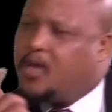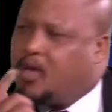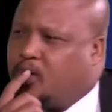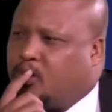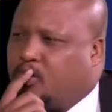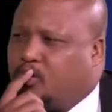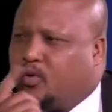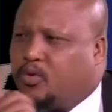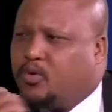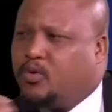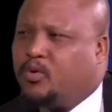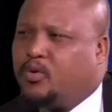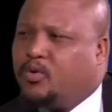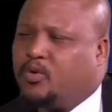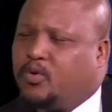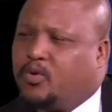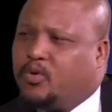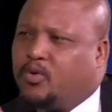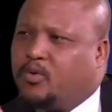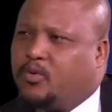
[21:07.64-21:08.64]
you,
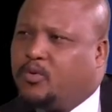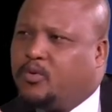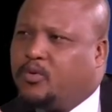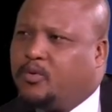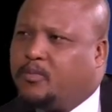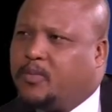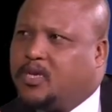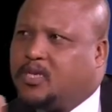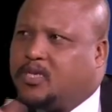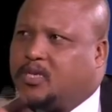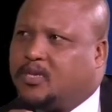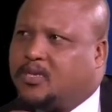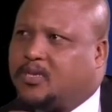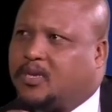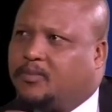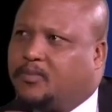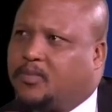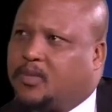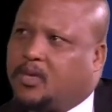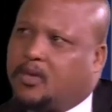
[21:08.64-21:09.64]
you, you, you mentioned
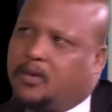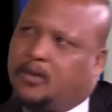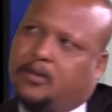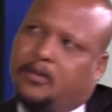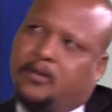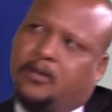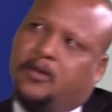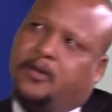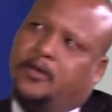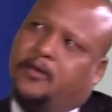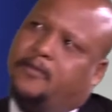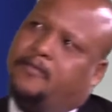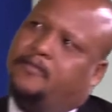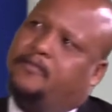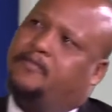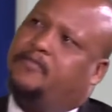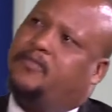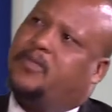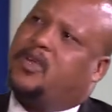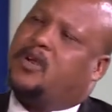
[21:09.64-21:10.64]
something
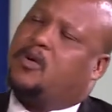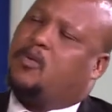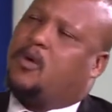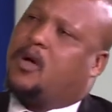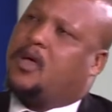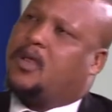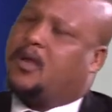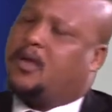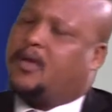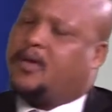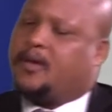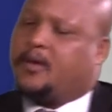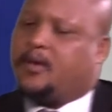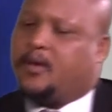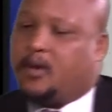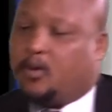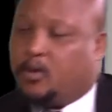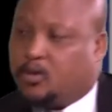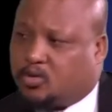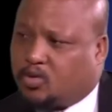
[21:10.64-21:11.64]
um, that I quite like
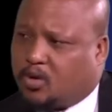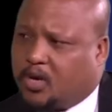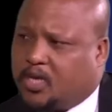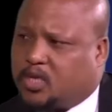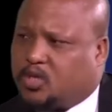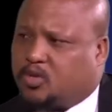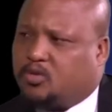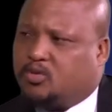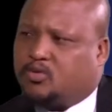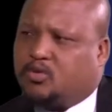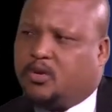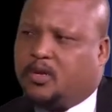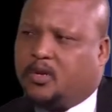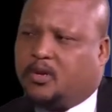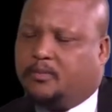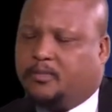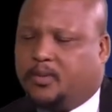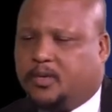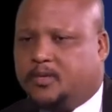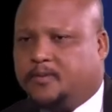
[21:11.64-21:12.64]
and I want to latch on to a
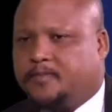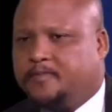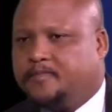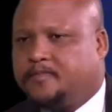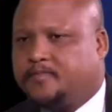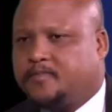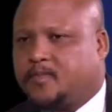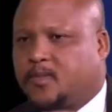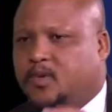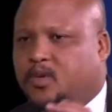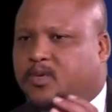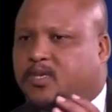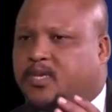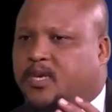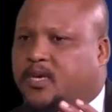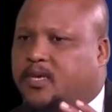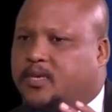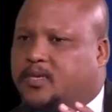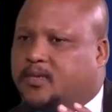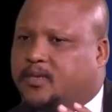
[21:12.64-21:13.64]
little bit. You
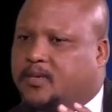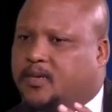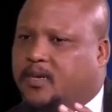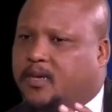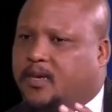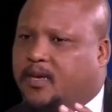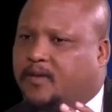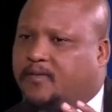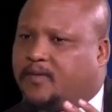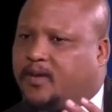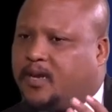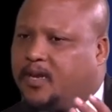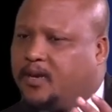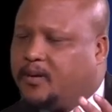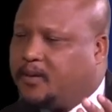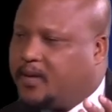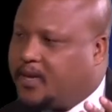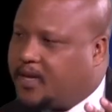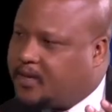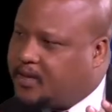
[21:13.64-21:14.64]
said even
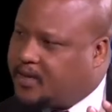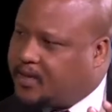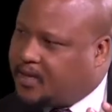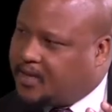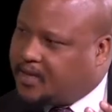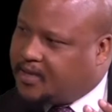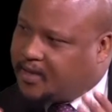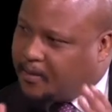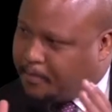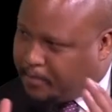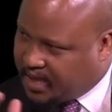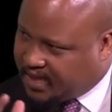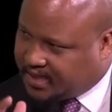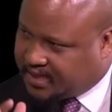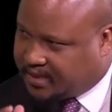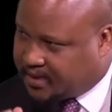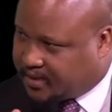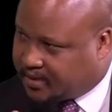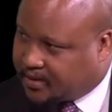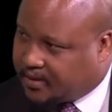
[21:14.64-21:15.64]
in, in, in the
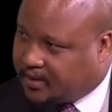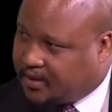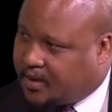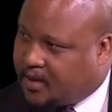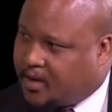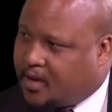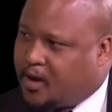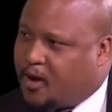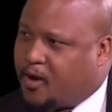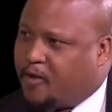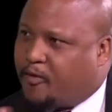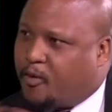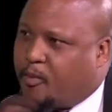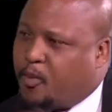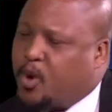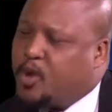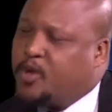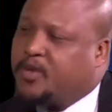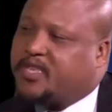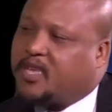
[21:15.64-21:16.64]
basic,
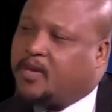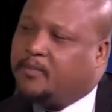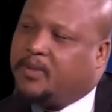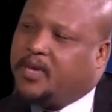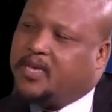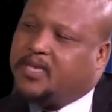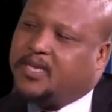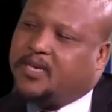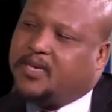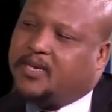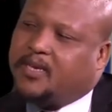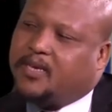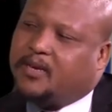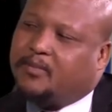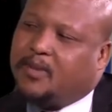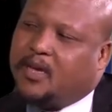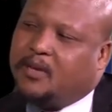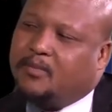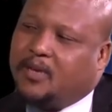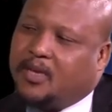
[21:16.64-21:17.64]
when you say basic, it
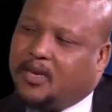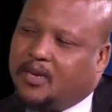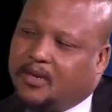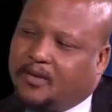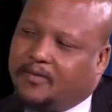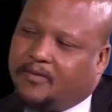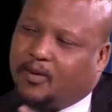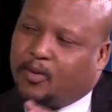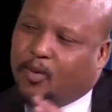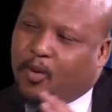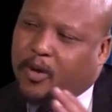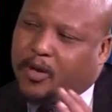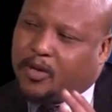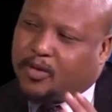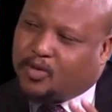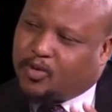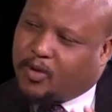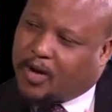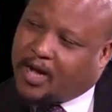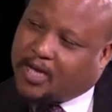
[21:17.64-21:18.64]
may mean even going
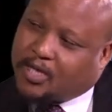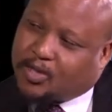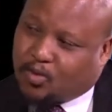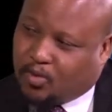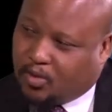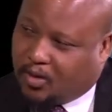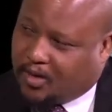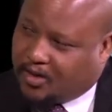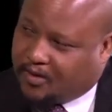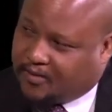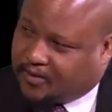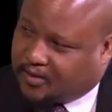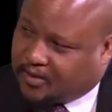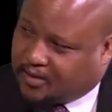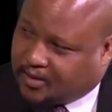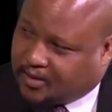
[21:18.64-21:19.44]
into high school level.